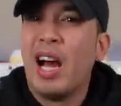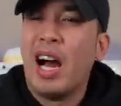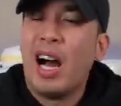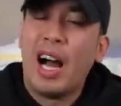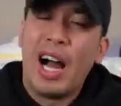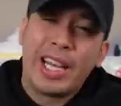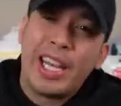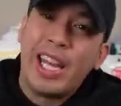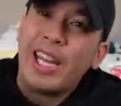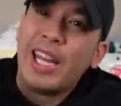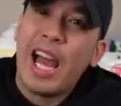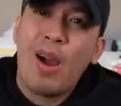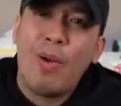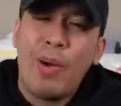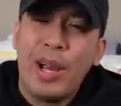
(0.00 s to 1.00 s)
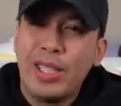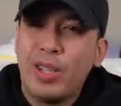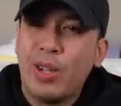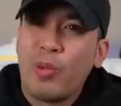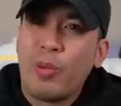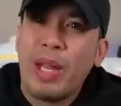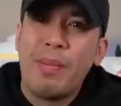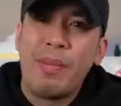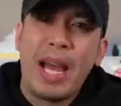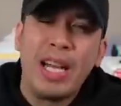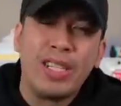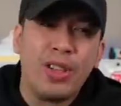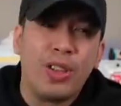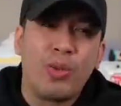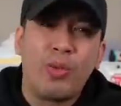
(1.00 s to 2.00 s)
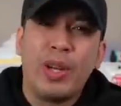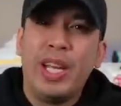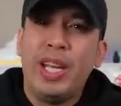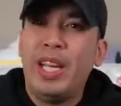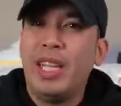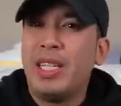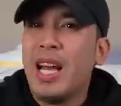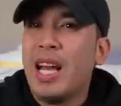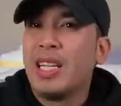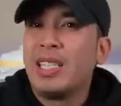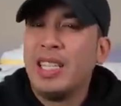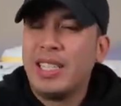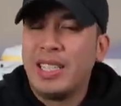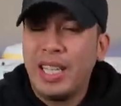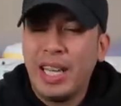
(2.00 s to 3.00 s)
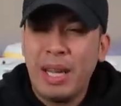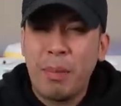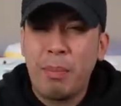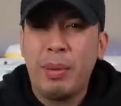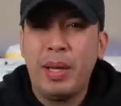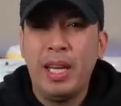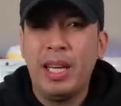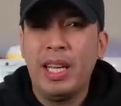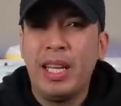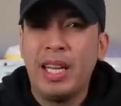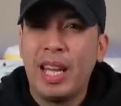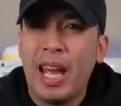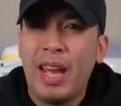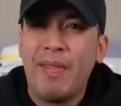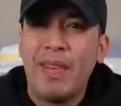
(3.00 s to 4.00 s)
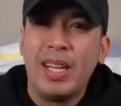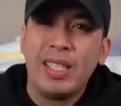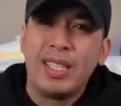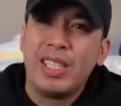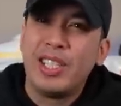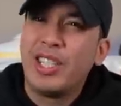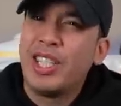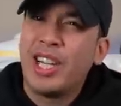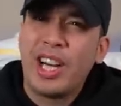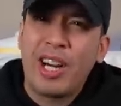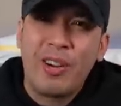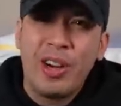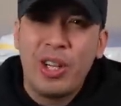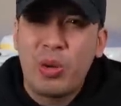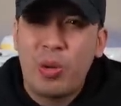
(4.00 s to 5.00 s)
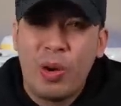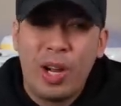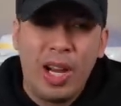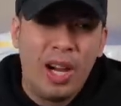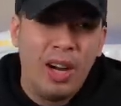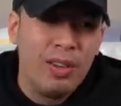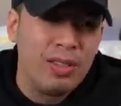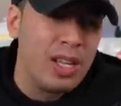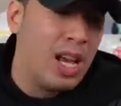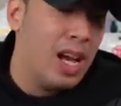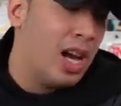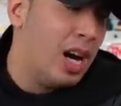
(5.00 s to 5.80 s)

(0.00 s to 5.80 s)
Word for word: I uh, cannot wait to the Reimagine threes, the D M P elevens, Cherry twelves.